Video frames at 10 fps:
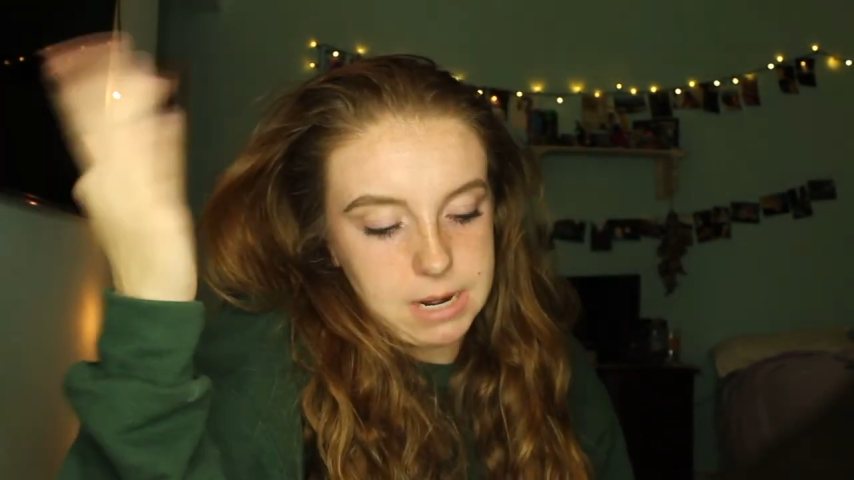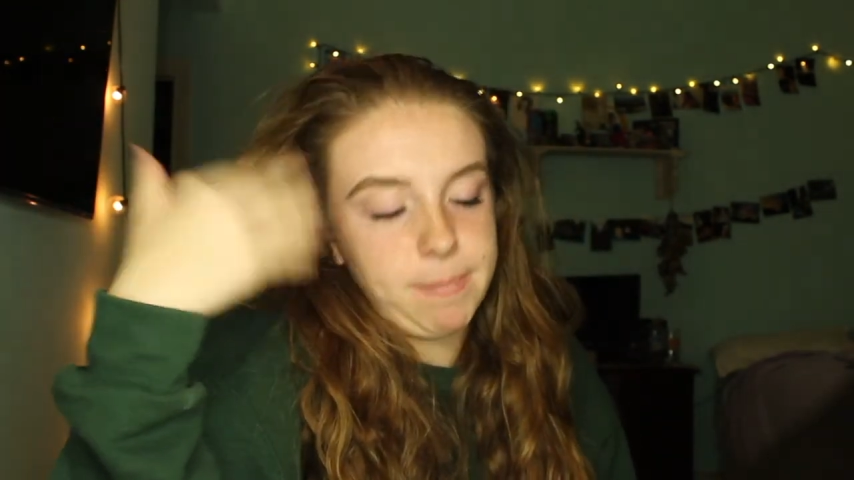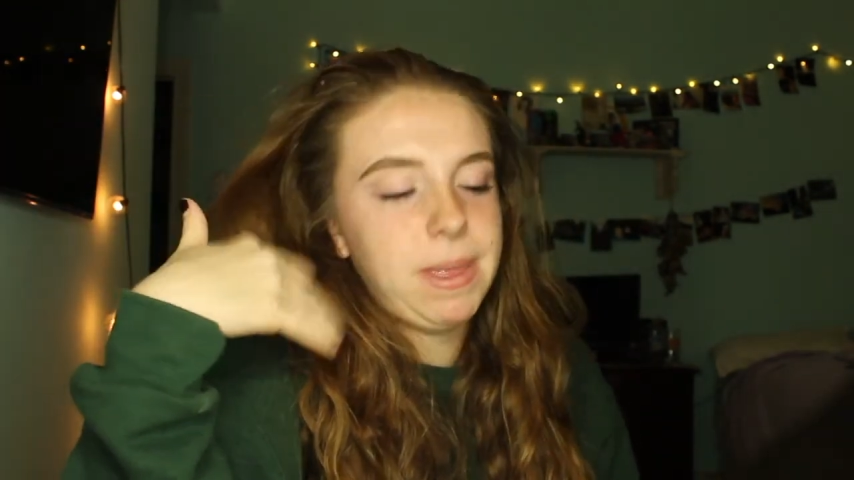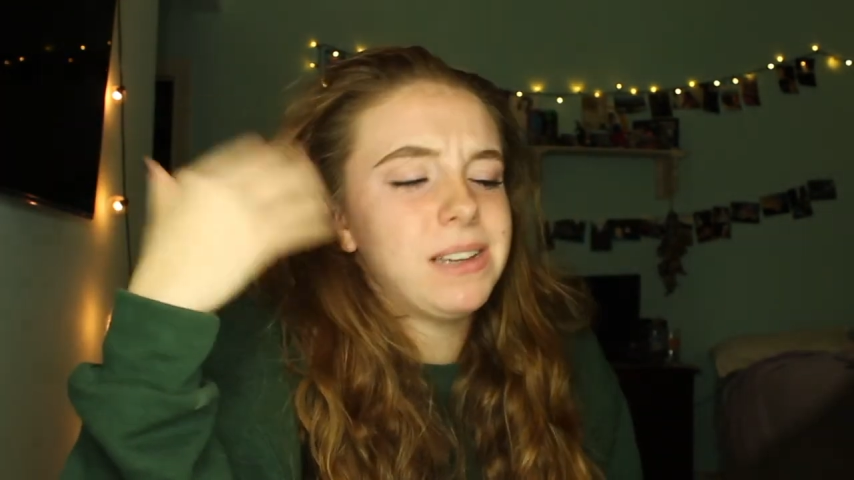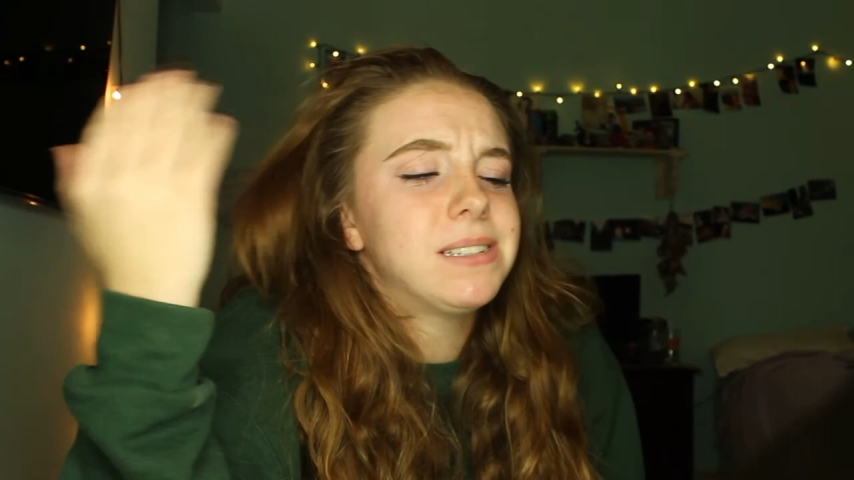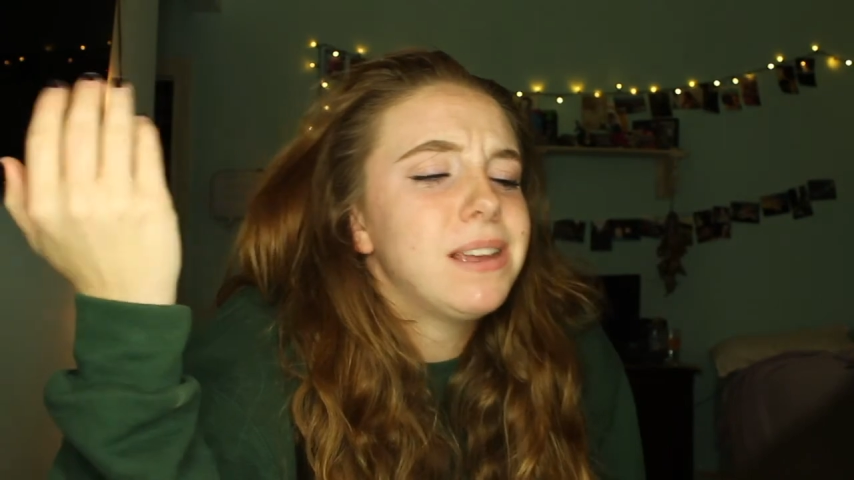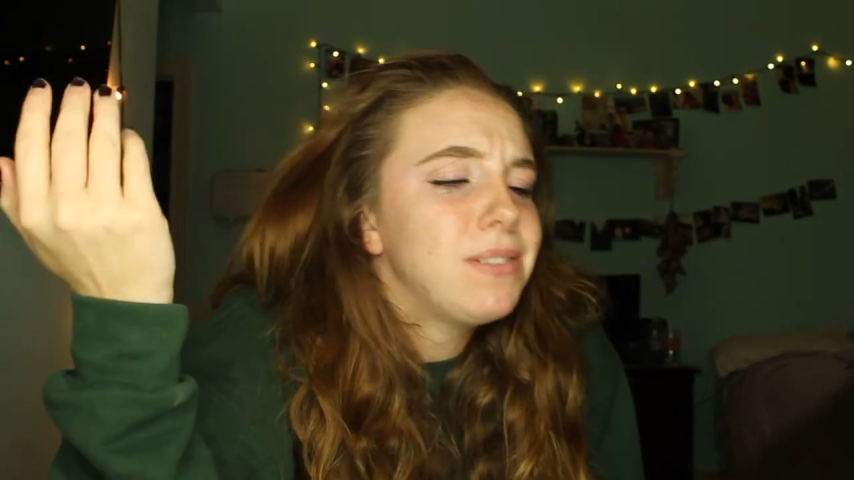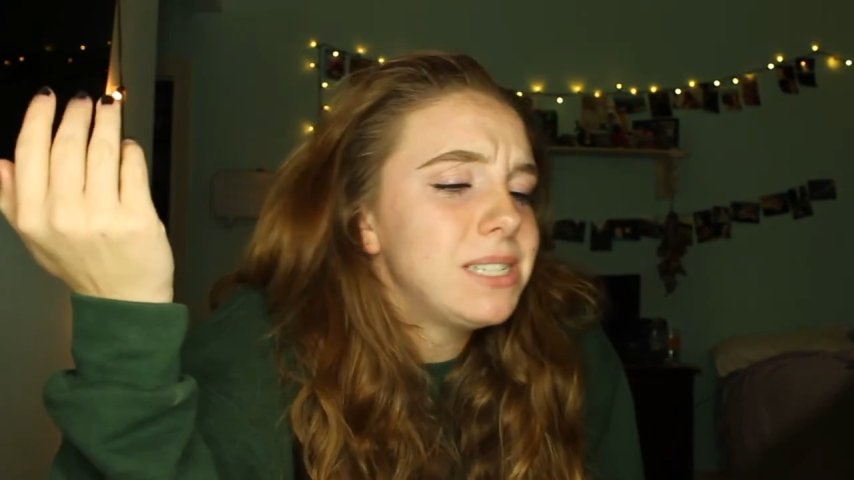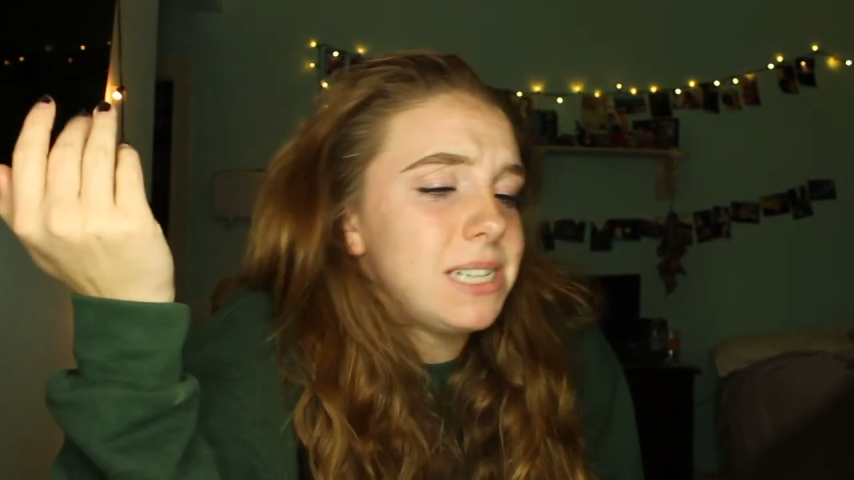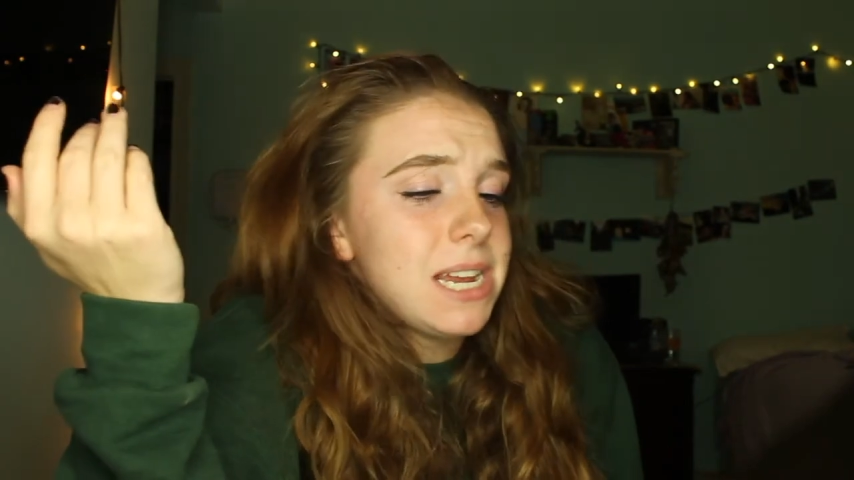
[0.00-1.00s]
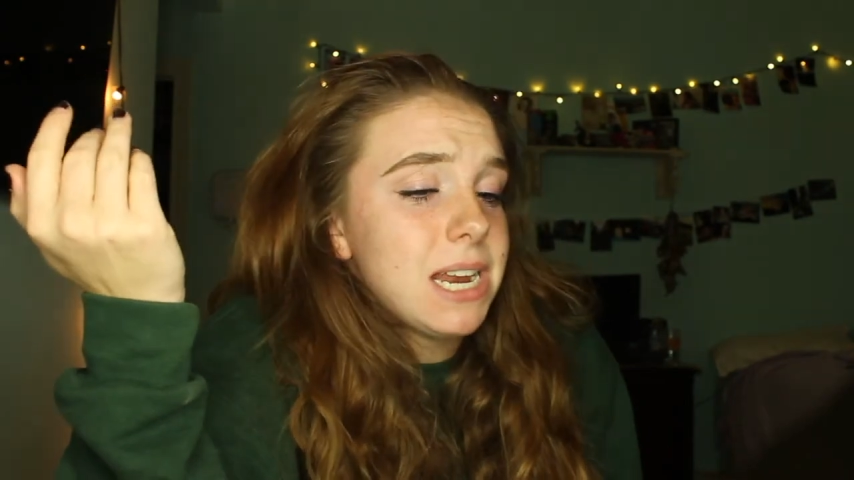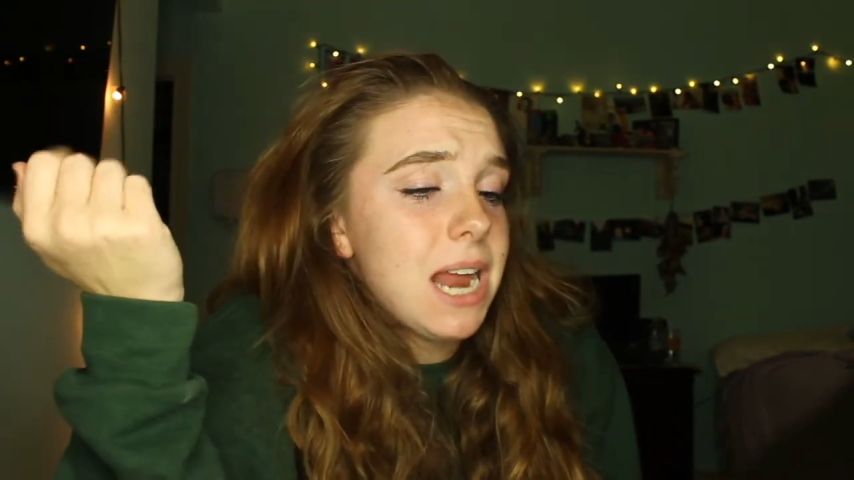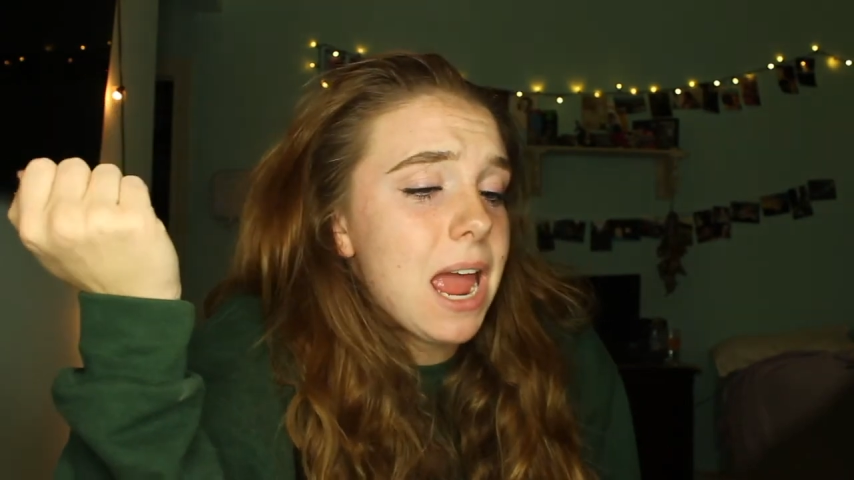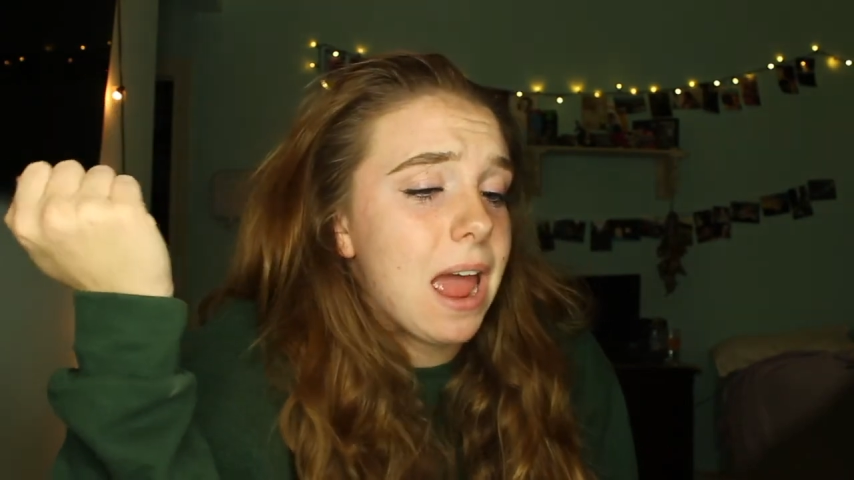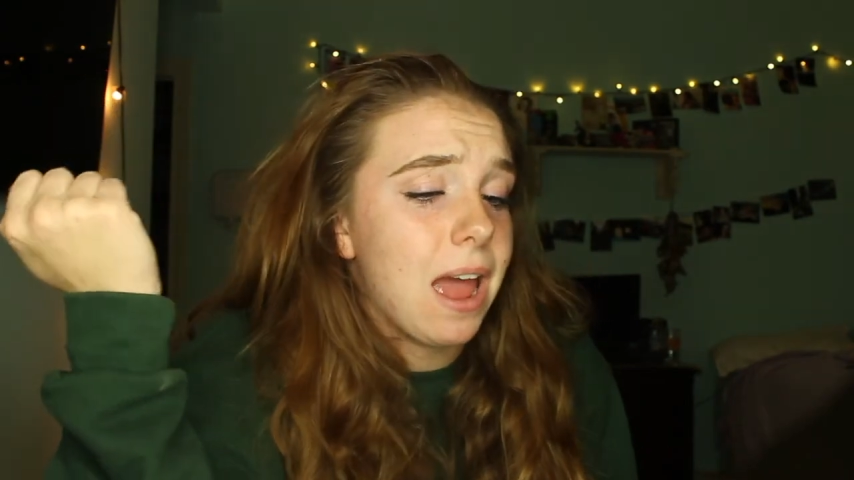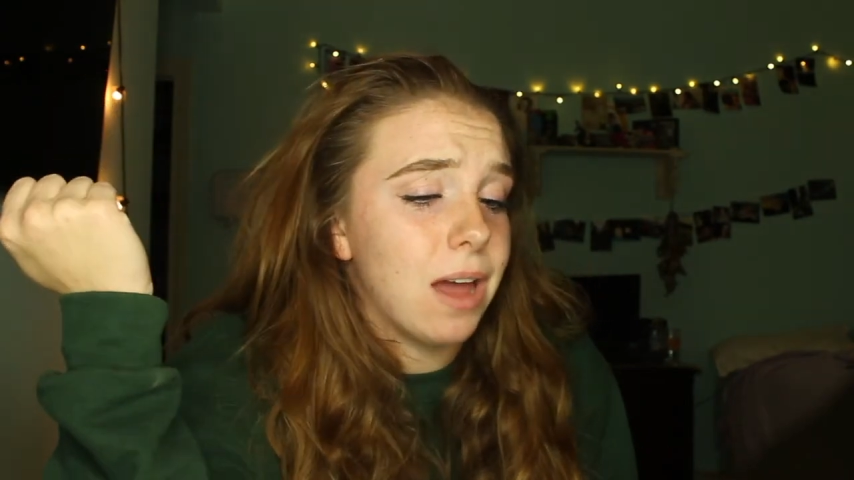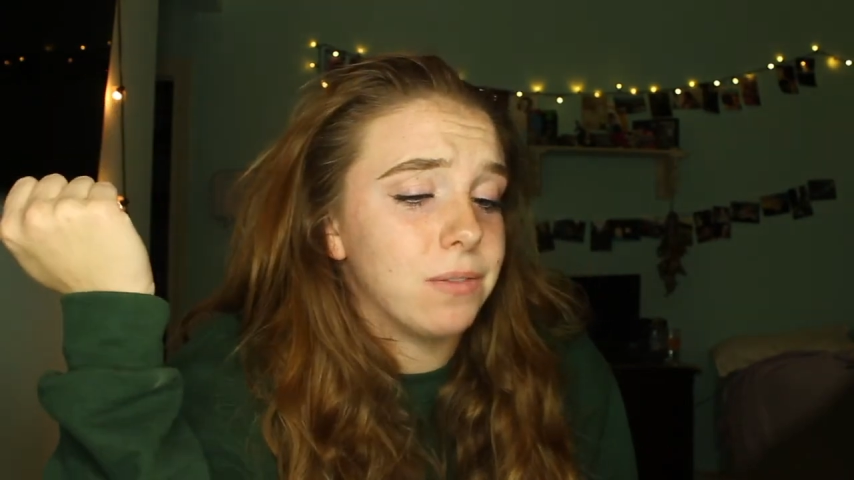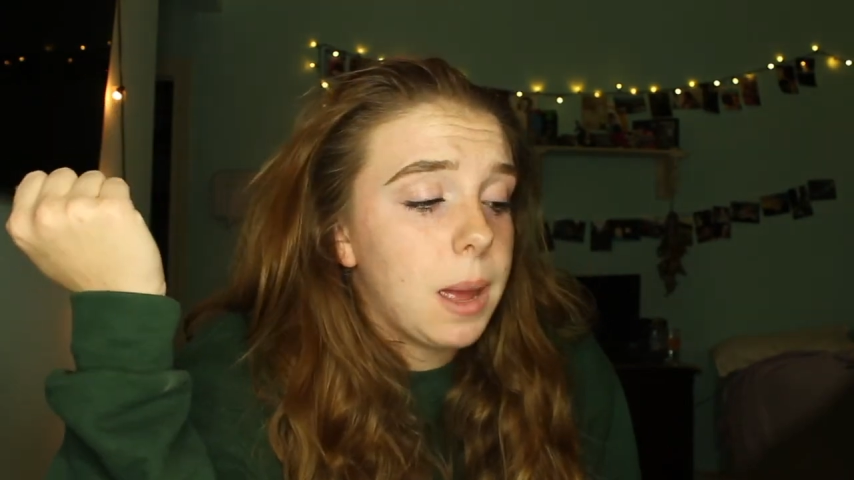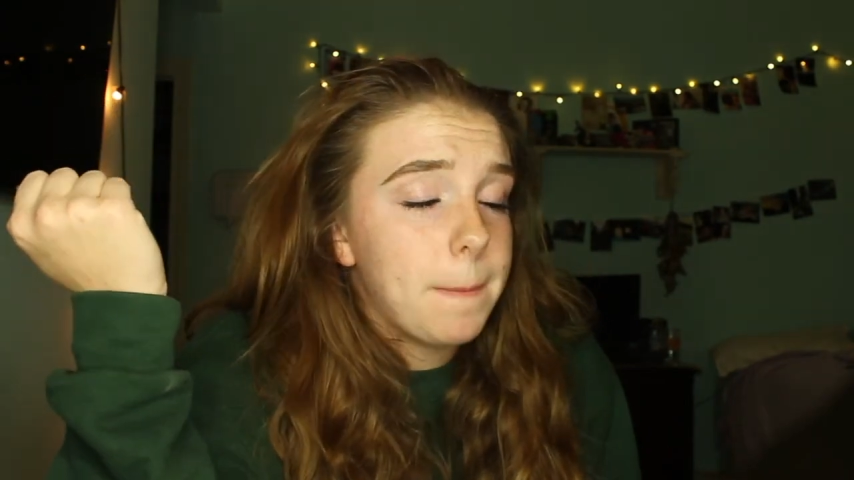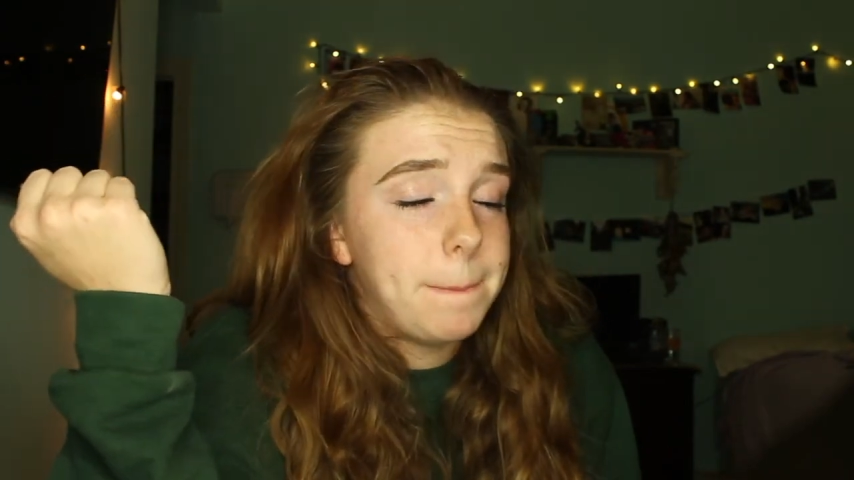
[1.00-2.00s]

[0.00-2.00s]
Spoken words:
I'm like 17 and a half.